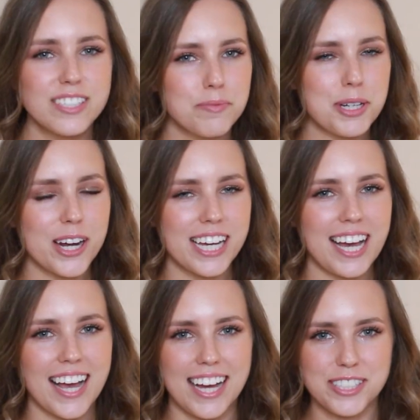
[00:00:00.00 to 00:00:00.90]
Next from
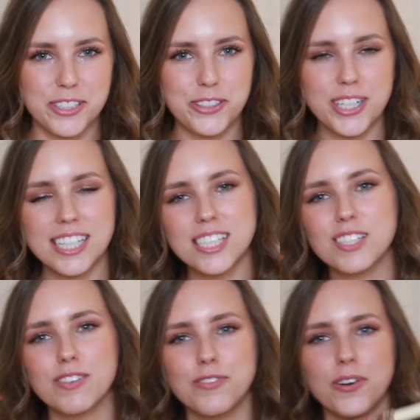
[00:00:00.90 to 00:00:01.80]
Target, I got two
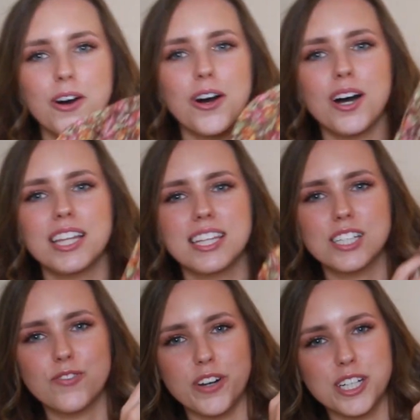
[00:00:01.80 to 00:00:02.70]
dresses for fall.
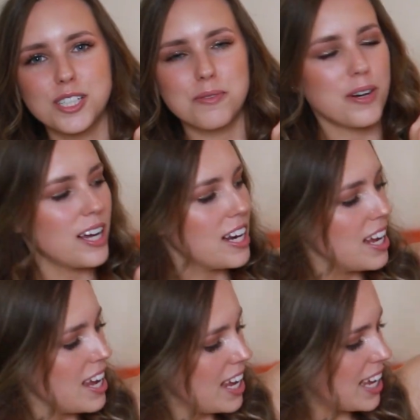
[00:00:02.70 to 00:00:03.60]
This first
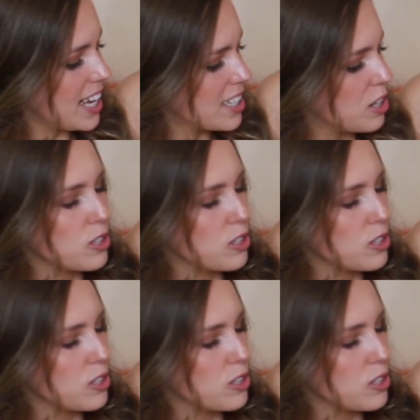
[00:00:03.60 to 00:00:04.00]
one is